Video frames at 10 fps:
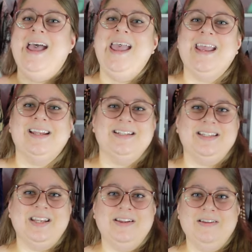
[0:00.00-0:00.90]

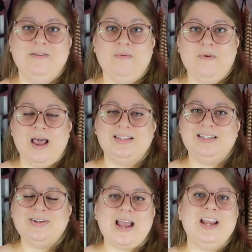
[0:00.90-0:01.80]
And as
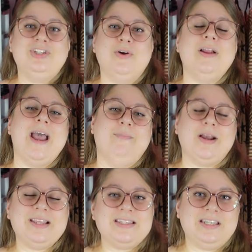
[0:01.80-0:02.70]
soon I showed I
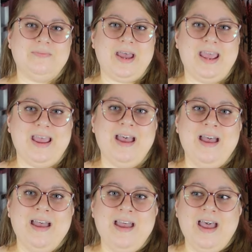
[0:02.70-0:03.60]
brought these to my
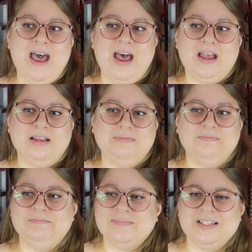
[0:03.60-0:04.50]

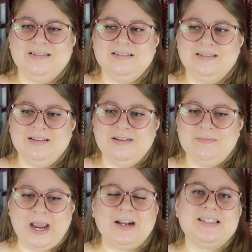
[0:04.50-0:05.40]
um,
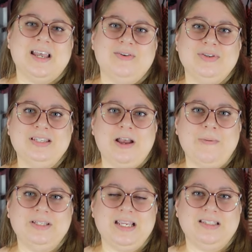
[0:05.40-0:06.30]
parents' house a
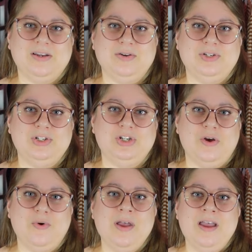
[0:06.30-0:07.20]
couple days ago to
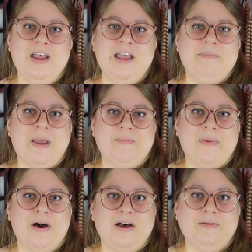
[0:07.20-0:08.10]
show my
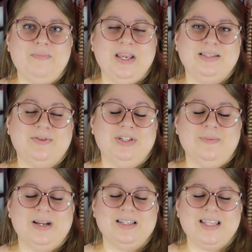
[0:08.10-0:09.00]
mom because I was
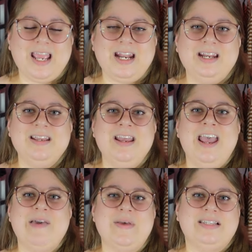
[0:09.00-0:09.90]
super excited
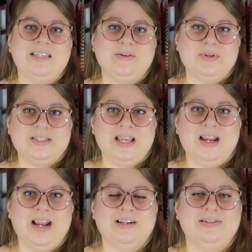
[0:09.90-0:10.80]
and my sister was there
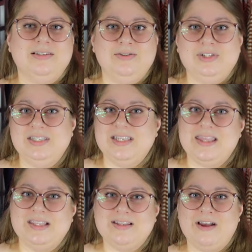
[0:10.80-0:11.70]
and as soon as she seen
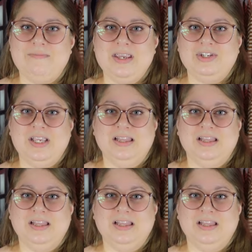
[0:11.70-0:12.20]
this on me she